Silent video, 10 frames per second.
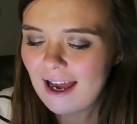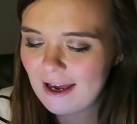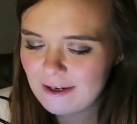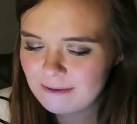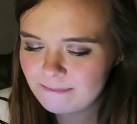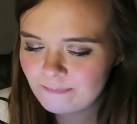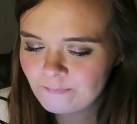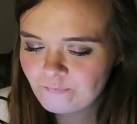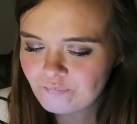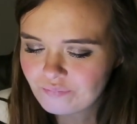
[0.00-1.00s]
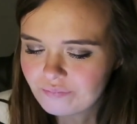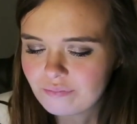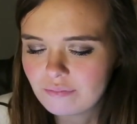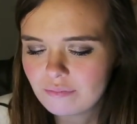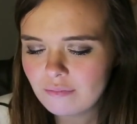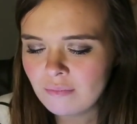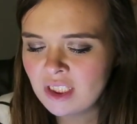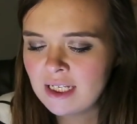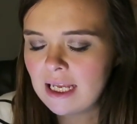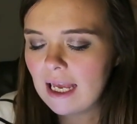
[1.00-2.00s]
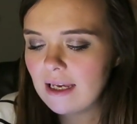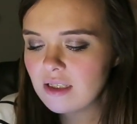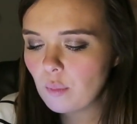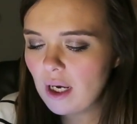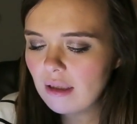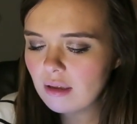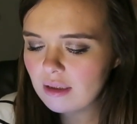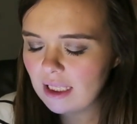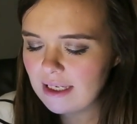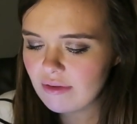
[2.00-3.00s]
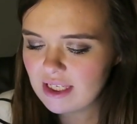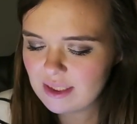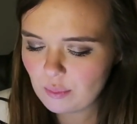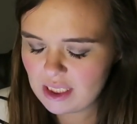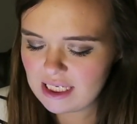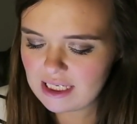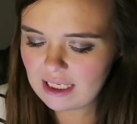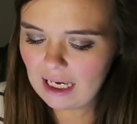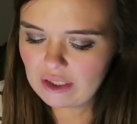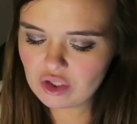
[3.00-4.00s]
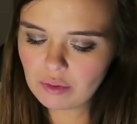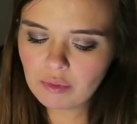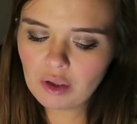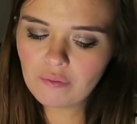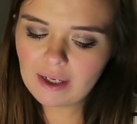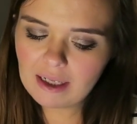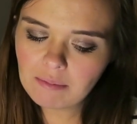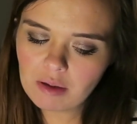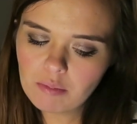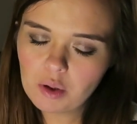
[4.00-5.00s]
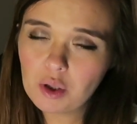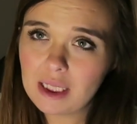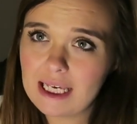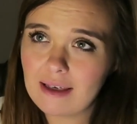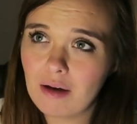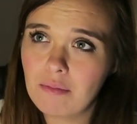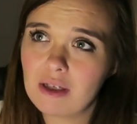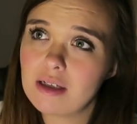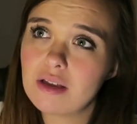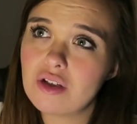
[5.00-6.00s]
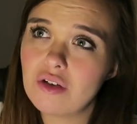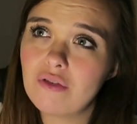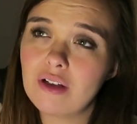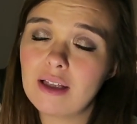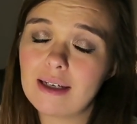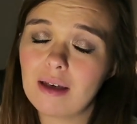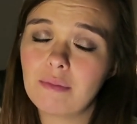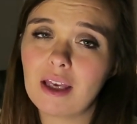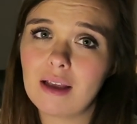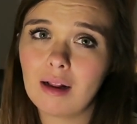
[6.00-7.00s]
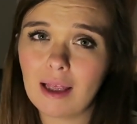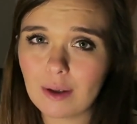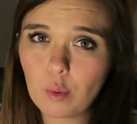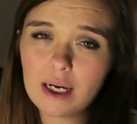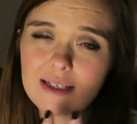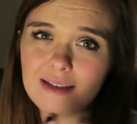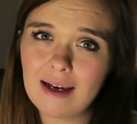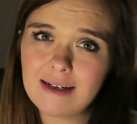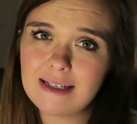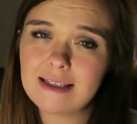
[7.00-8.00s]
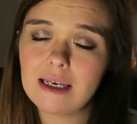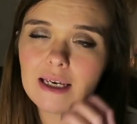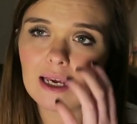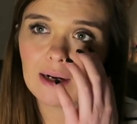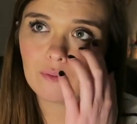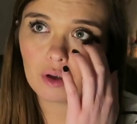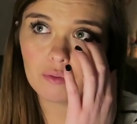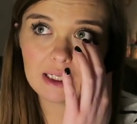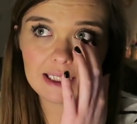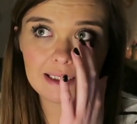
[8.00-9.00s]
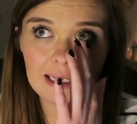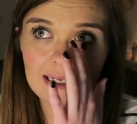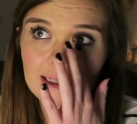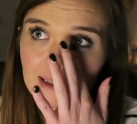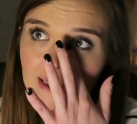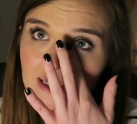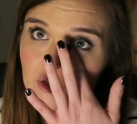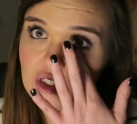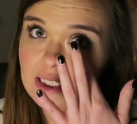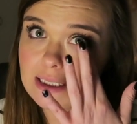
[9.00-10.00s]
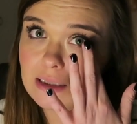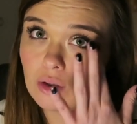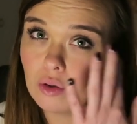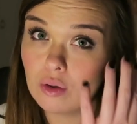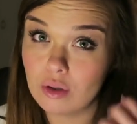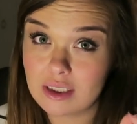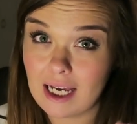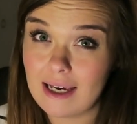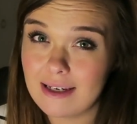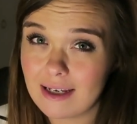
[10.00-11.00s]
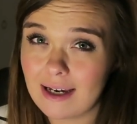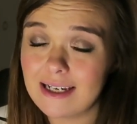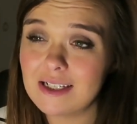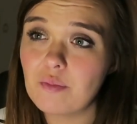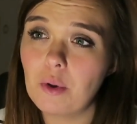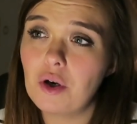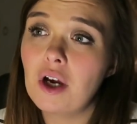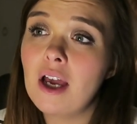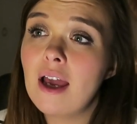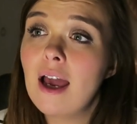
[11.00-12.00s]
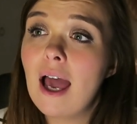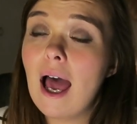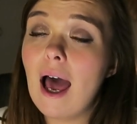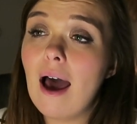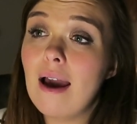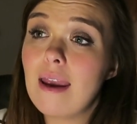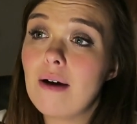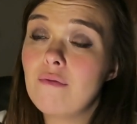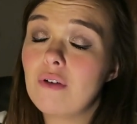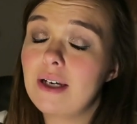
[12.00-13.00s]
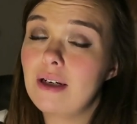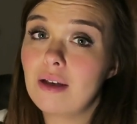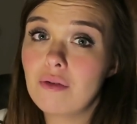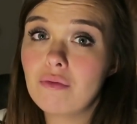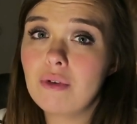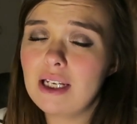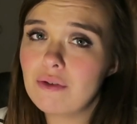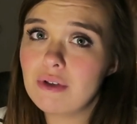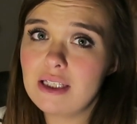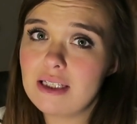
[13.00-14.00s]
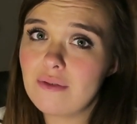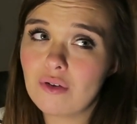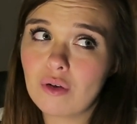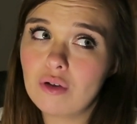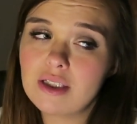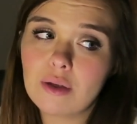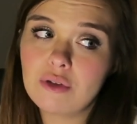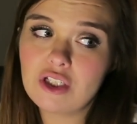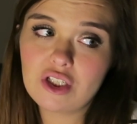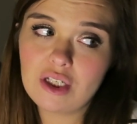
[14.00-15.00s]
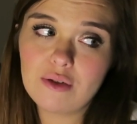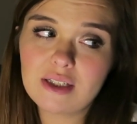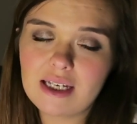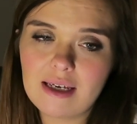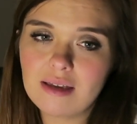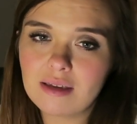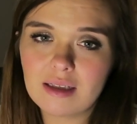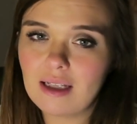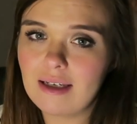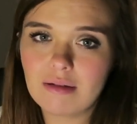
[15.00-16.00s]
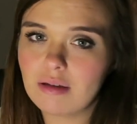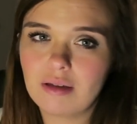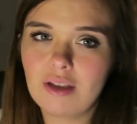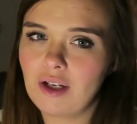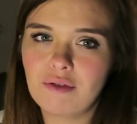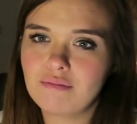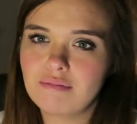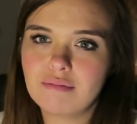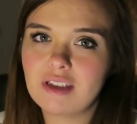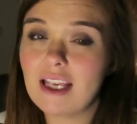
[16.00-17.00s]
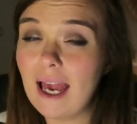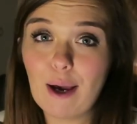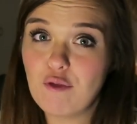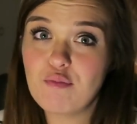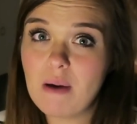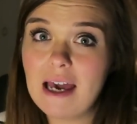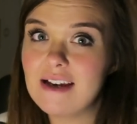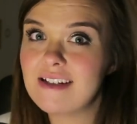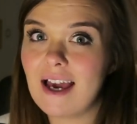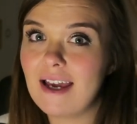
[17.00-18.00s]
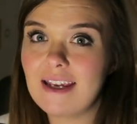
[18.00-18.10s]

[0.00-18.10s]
As well, like, this week, I don't know if I am getting poorly again, because I do feel like I'm getting, like, quite sinusy, and I've got really, like, itchy, sore, tired eyes, but I am finding it really, really difficult. It's only Tuesday to, like, you know, get out of bed.